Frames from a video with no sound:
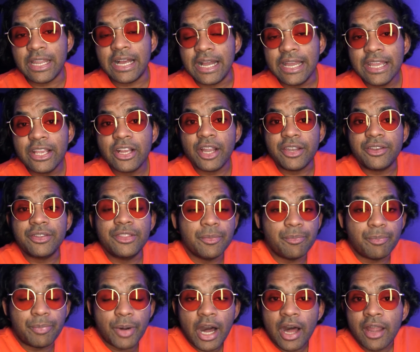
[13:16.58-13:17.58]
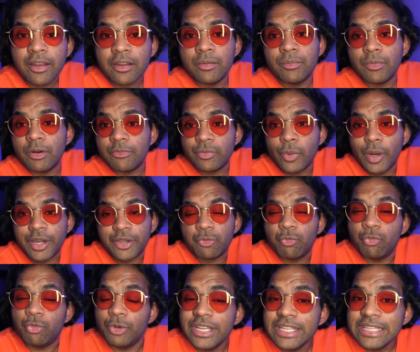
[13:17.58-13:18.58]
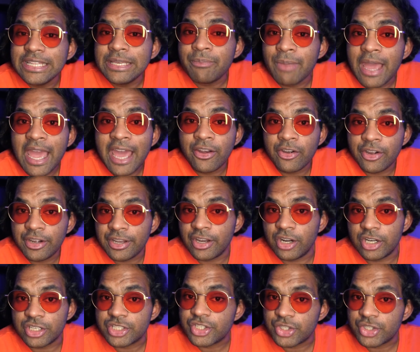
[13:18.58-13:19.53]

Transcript: and I got to the bottom of what really mattered in our